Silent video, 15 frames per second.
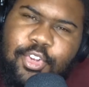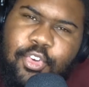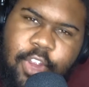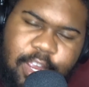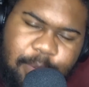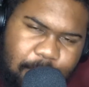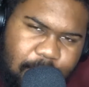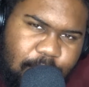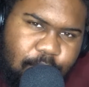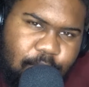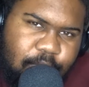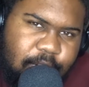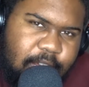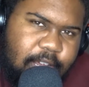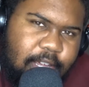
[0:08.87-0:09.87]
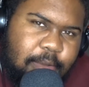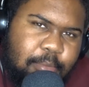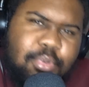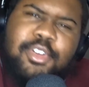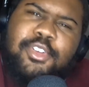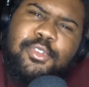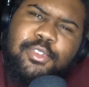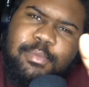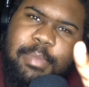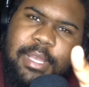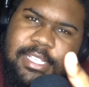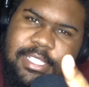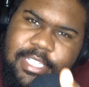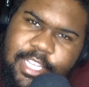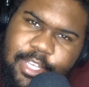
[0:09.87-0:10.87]
Crankman on deck, produced by
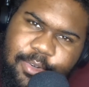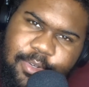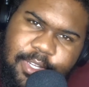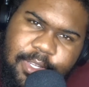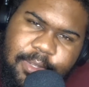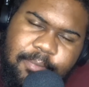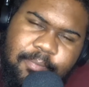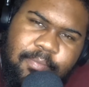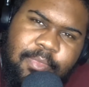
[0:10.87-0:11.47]
COD.